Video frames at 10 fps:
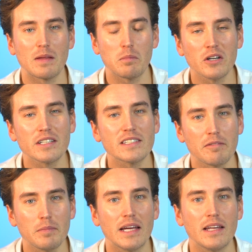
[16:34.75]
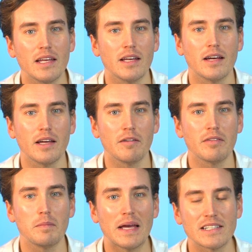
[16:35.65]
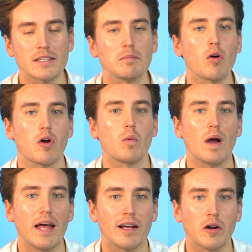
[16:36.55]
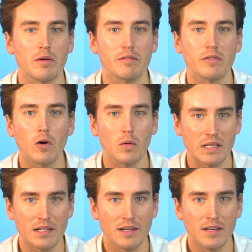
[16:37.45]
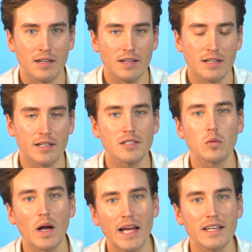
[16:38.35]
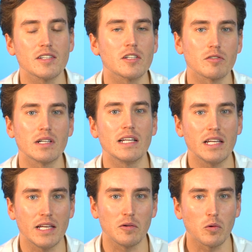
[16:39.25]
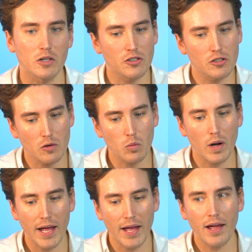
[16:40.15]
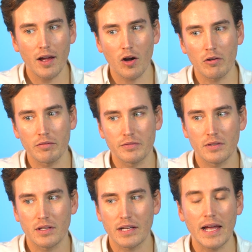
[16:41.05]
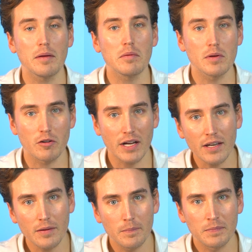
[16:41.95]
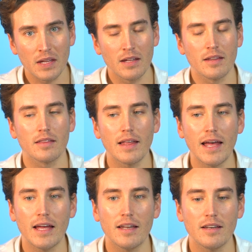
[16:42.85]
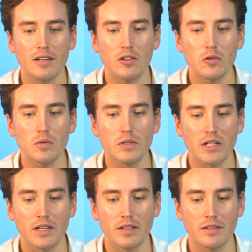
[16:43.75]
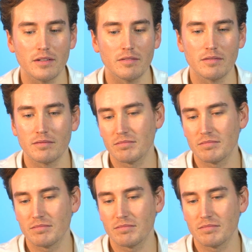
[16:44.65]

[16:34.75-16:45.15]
points I've made here, if it makes them more aware going forward. Because awareness is really key. Once you're aware of the game you're in, then you can